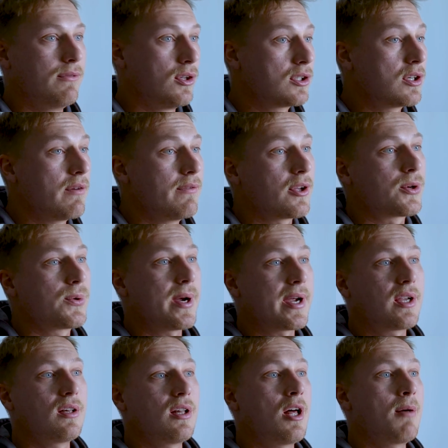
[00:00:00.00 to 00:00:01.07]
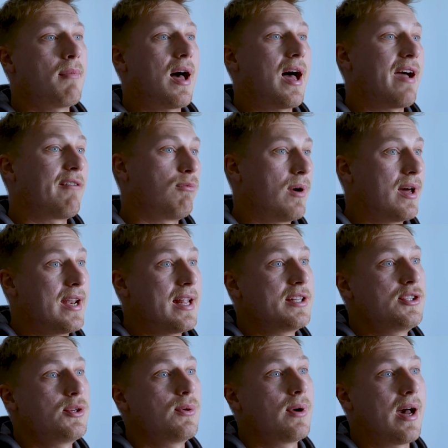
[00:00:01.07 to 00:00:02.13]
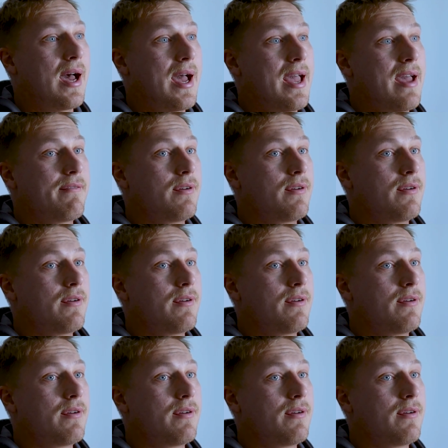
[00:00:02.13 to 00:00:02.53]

I've looked over the curriculum, I have went into it, I